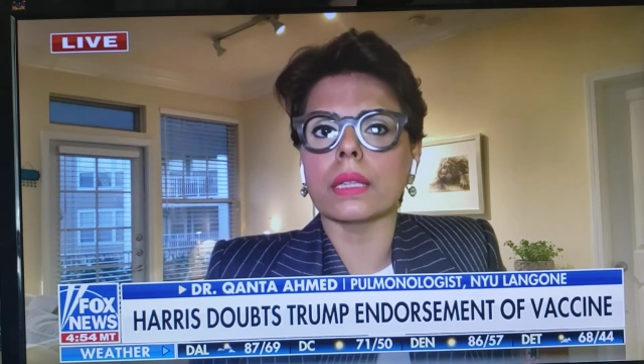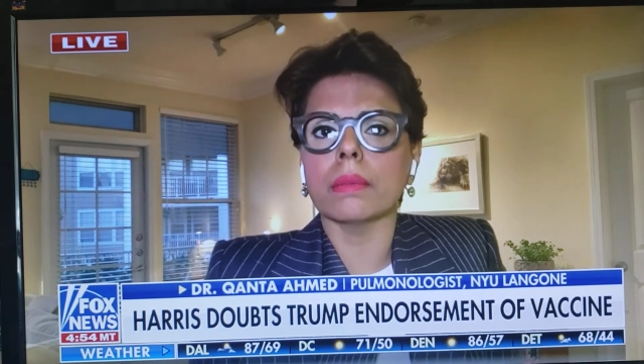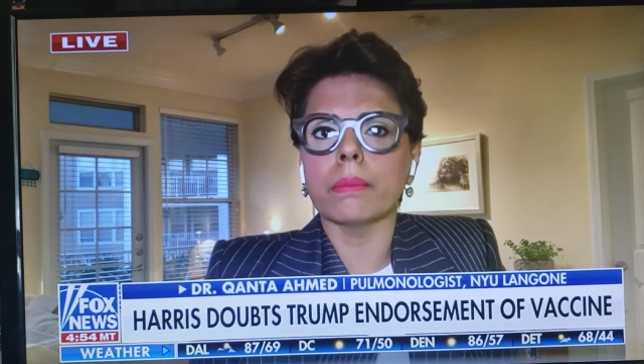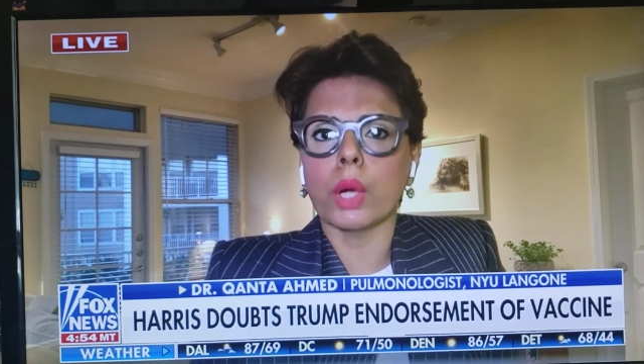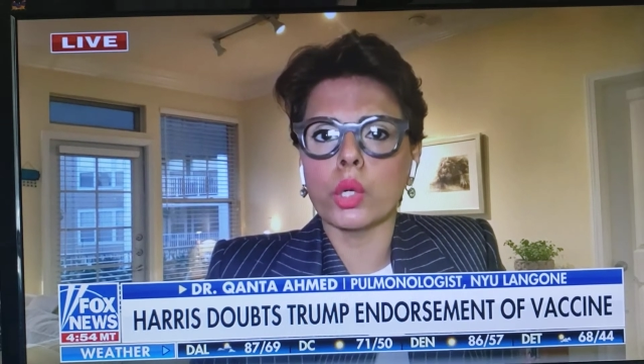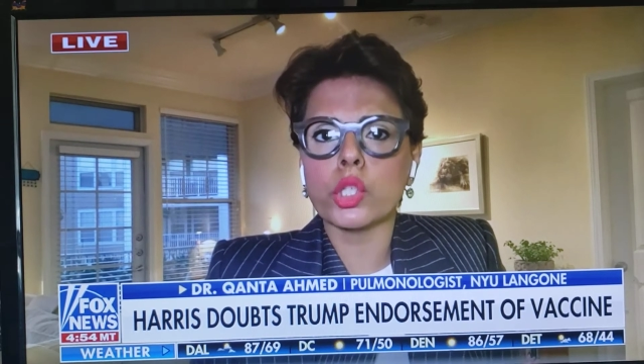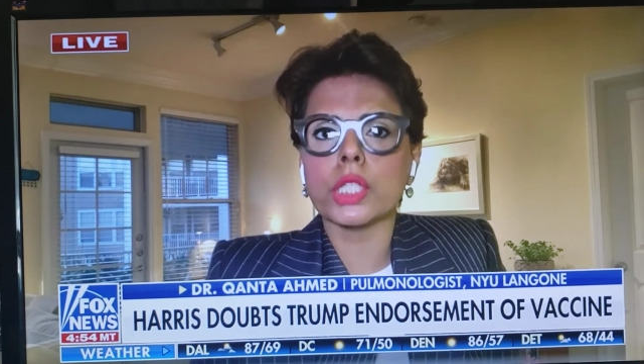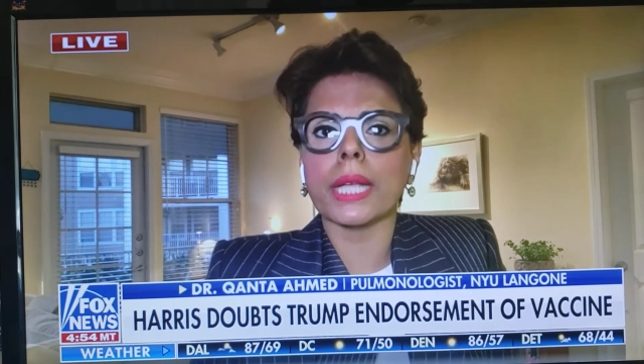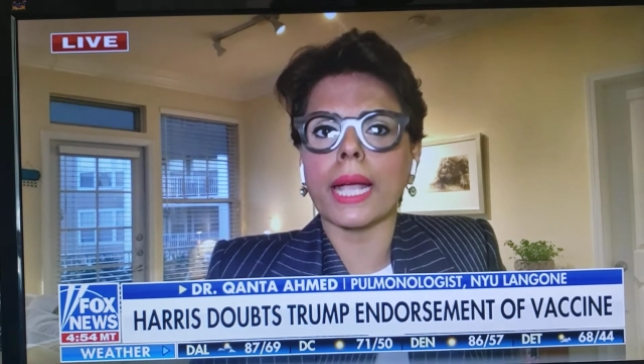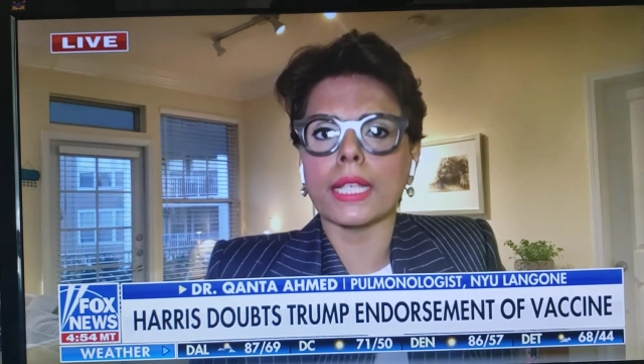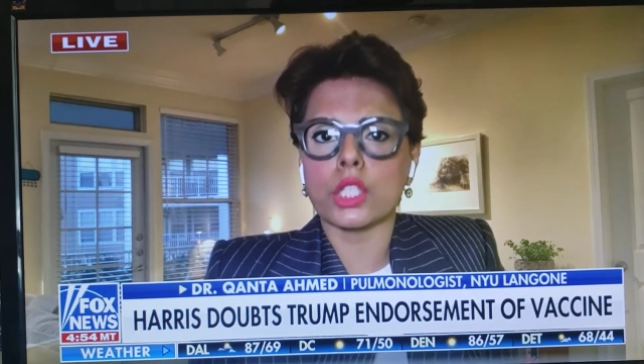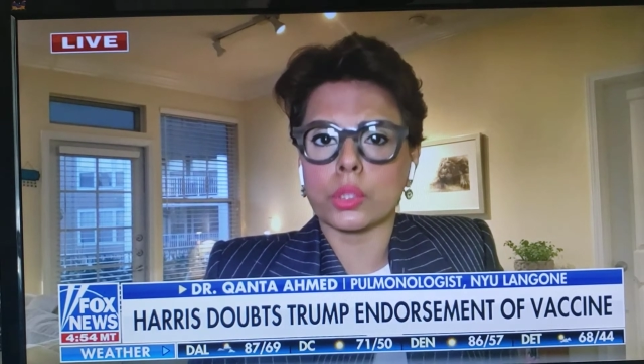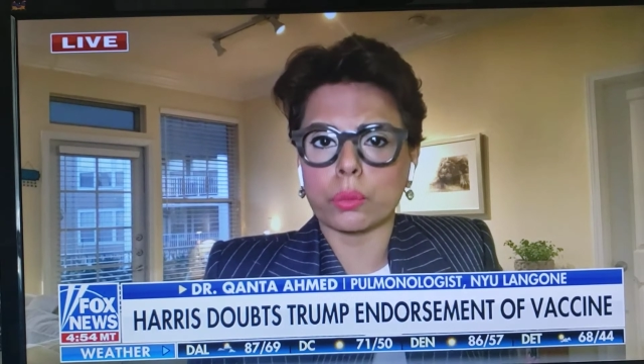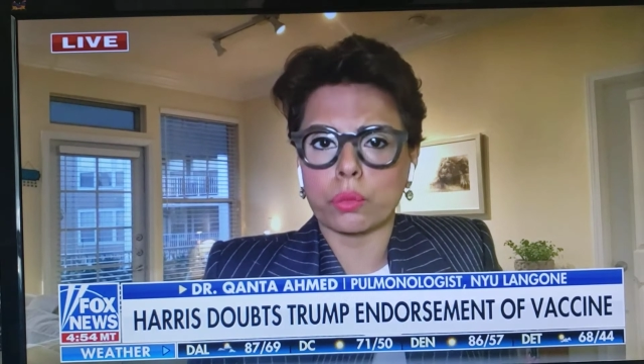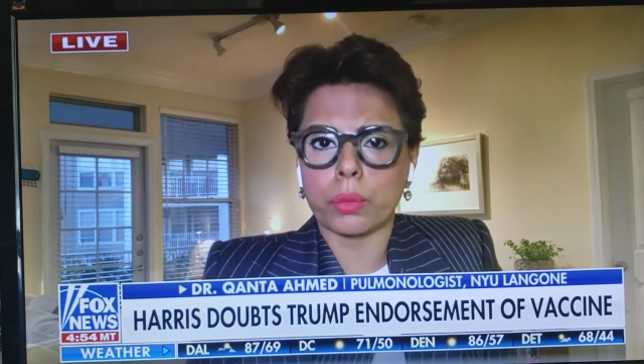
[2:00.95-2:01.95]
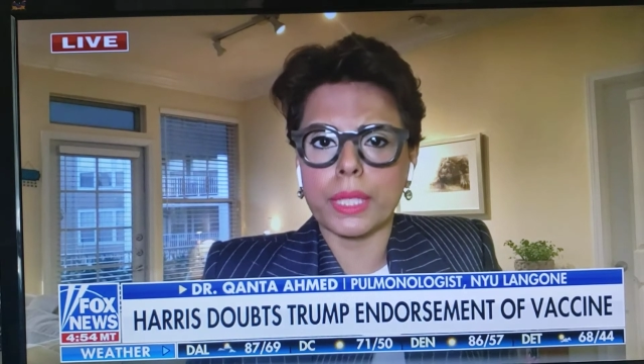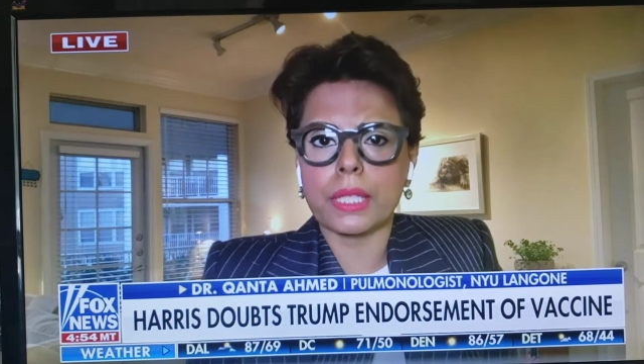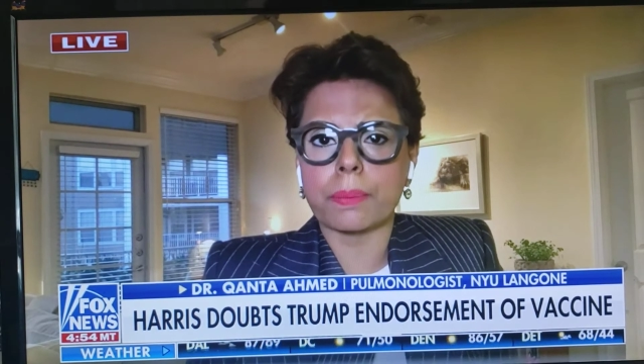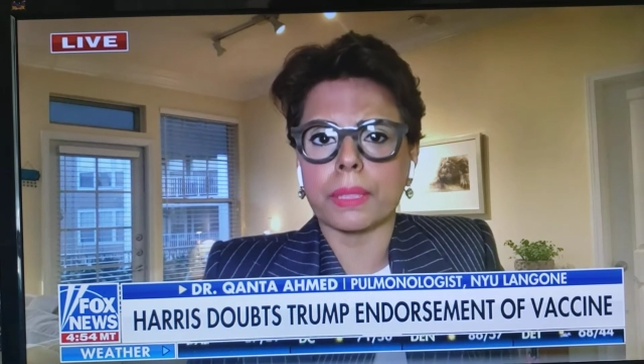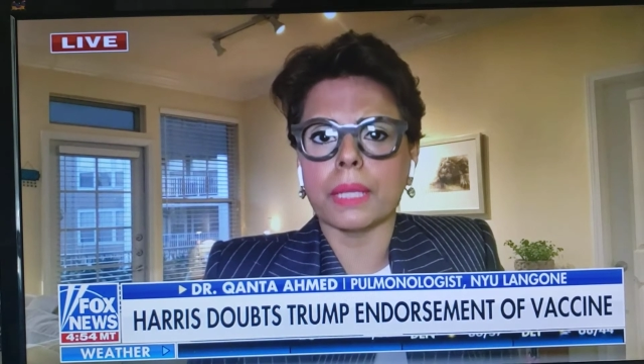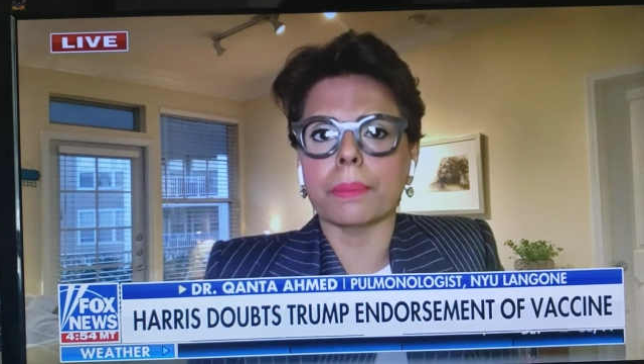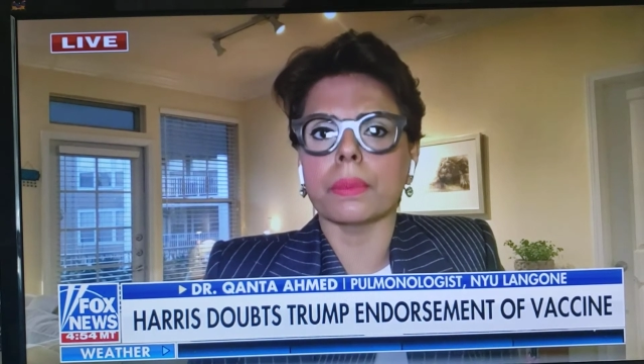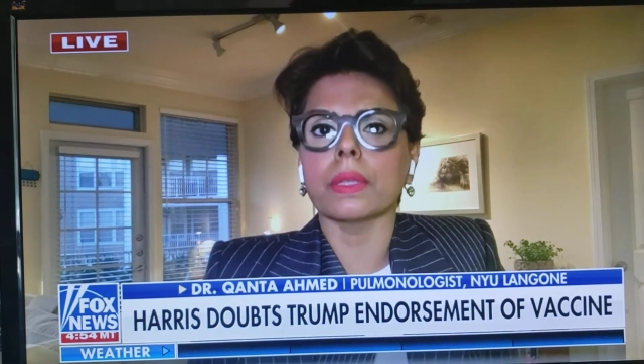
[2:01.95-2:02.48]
and the most at-risk